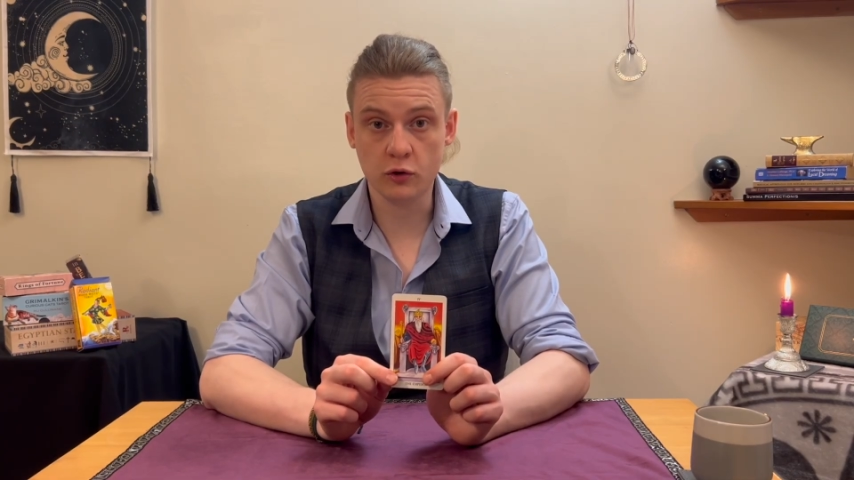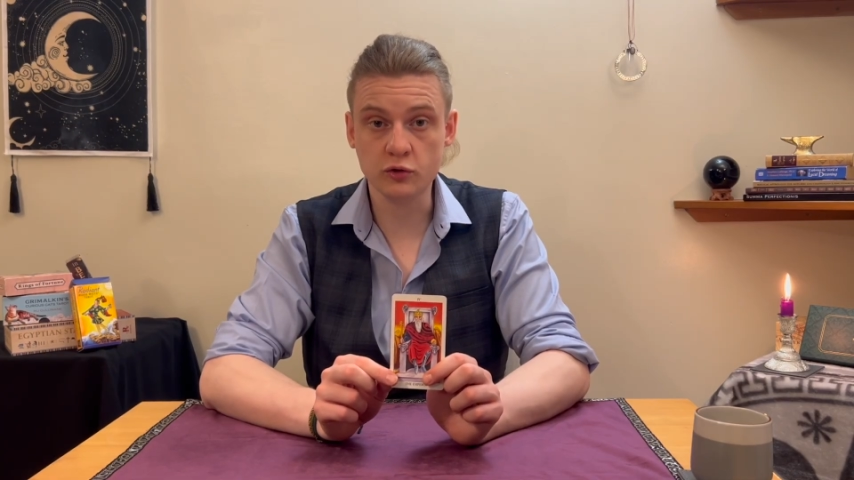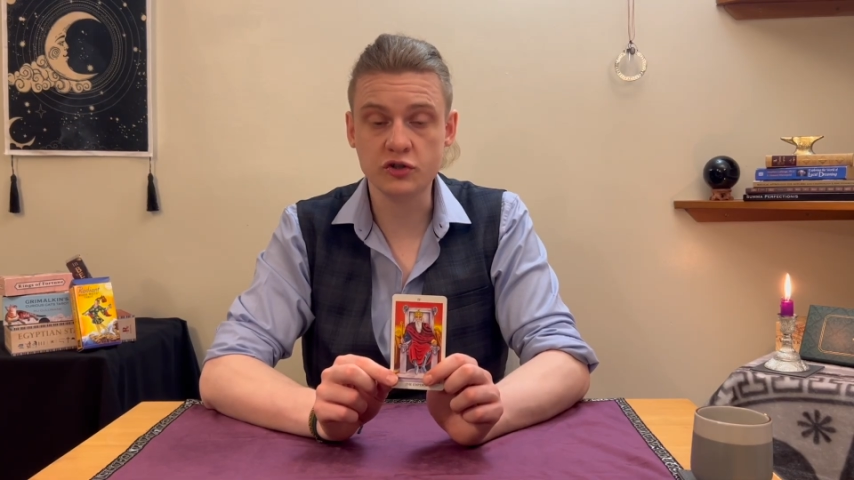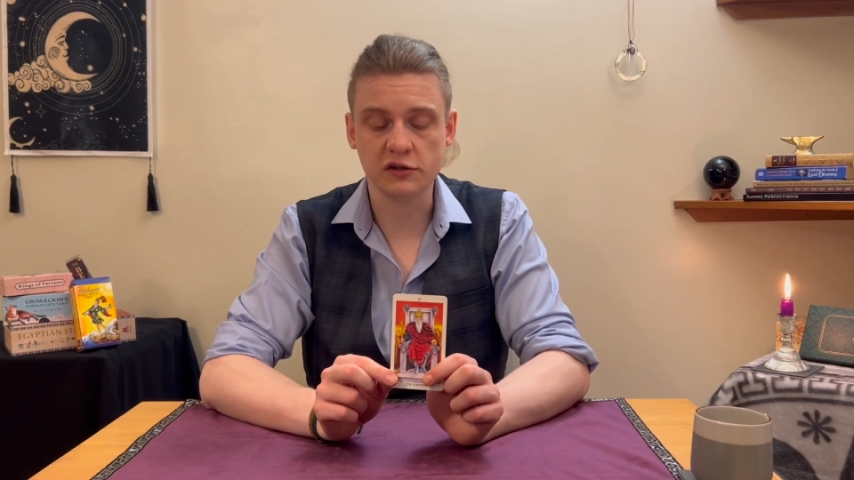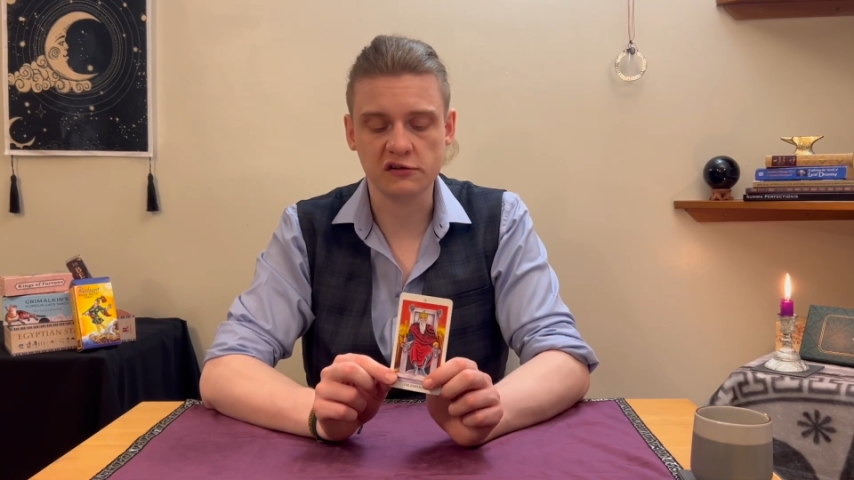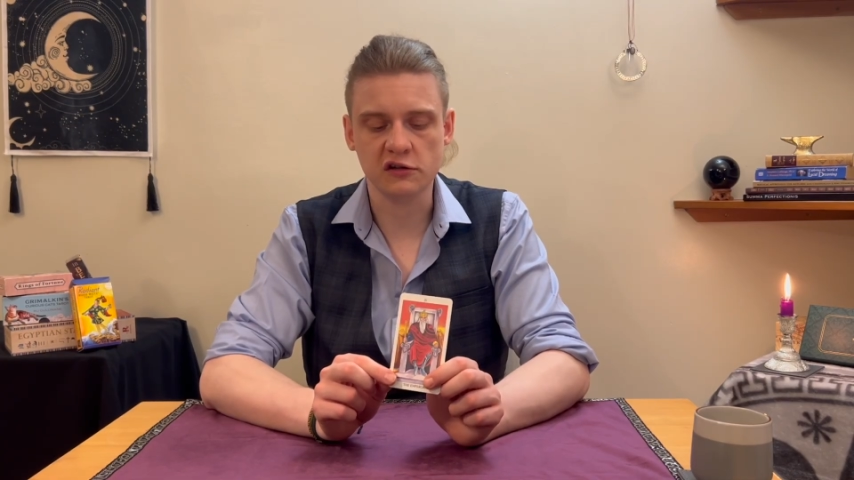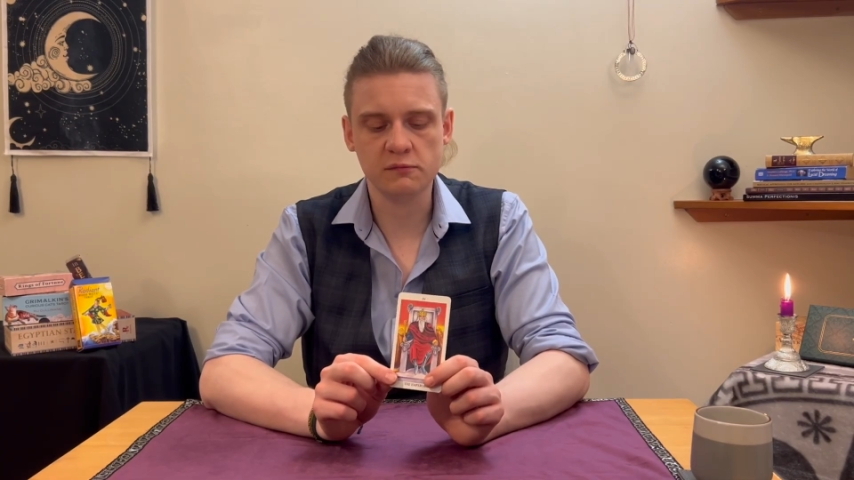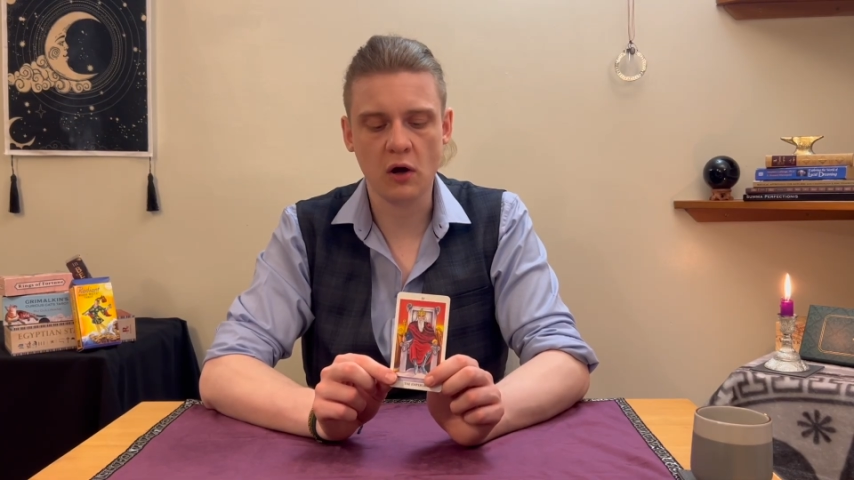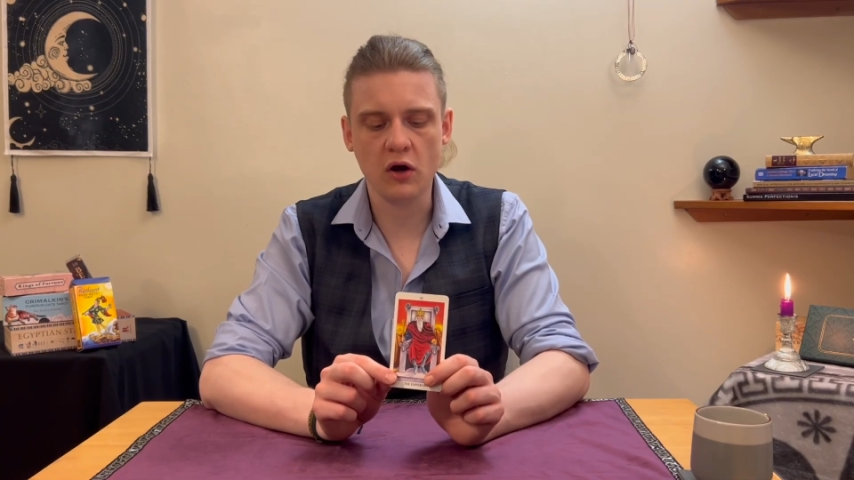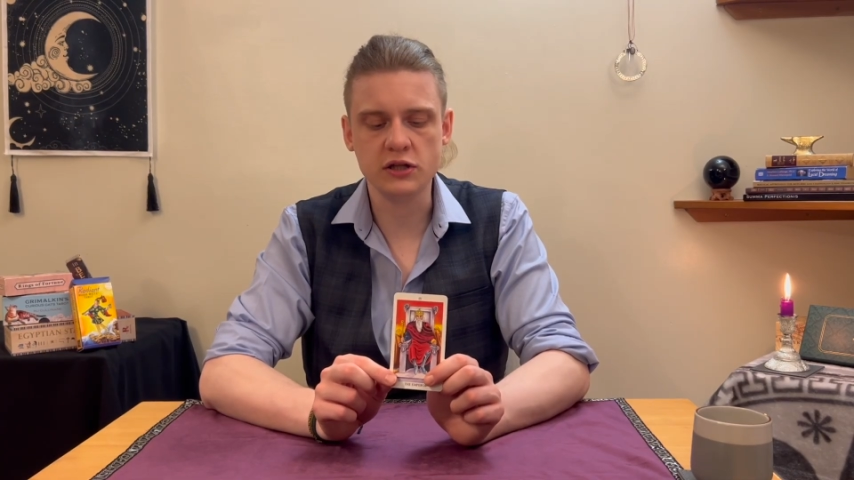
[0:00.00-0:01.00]
of
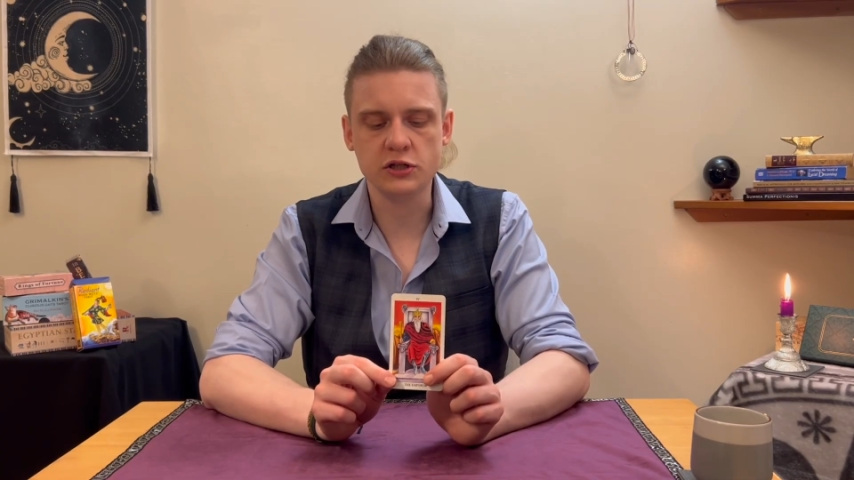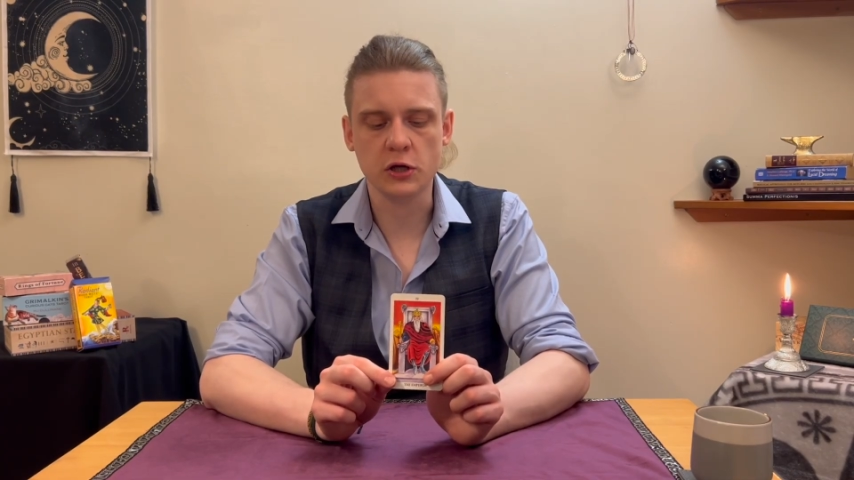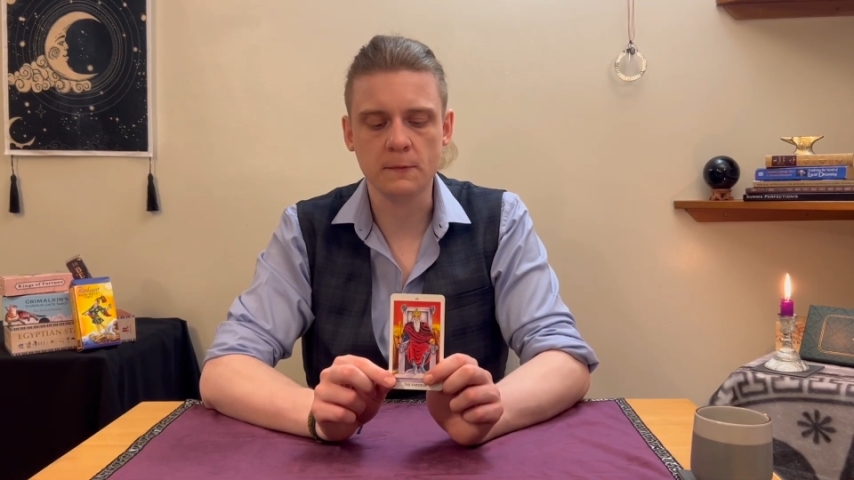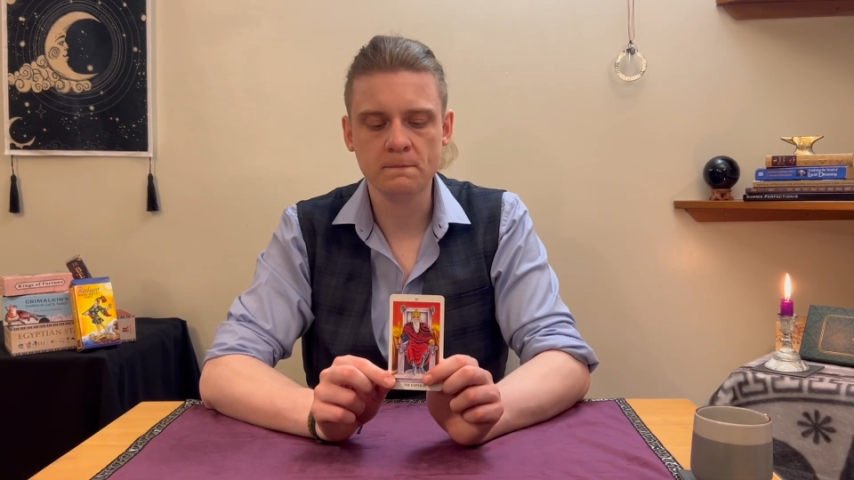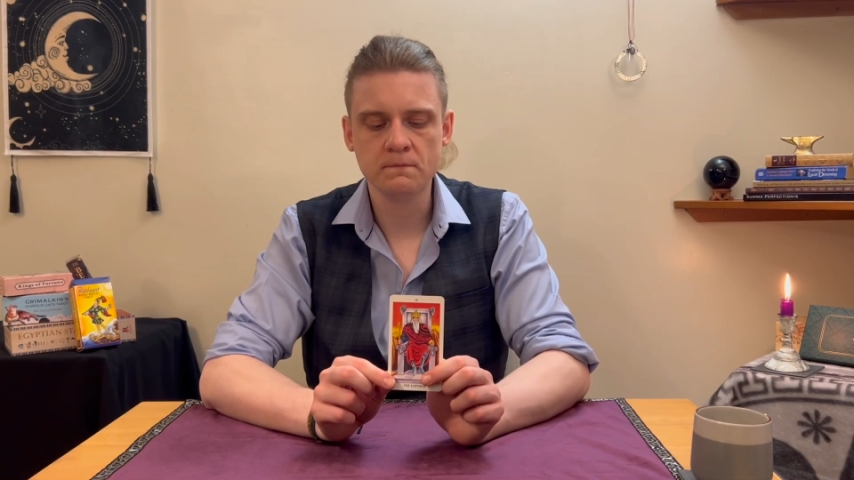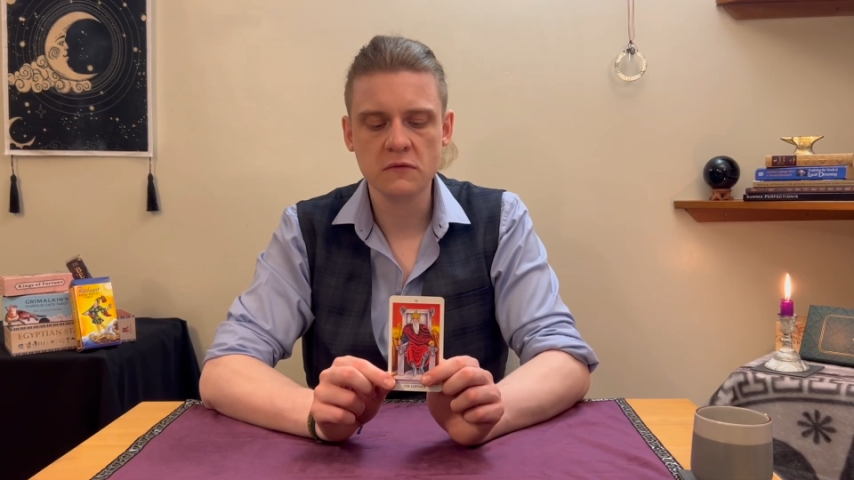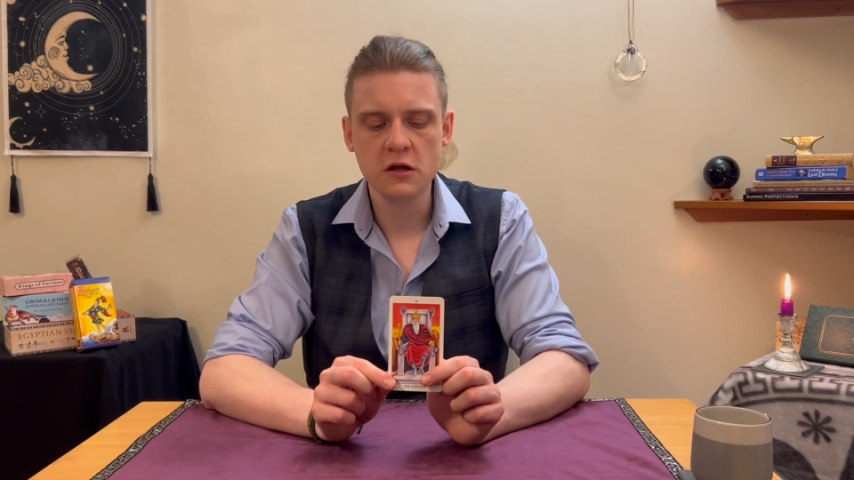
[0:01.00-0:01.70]
consciousness behind you.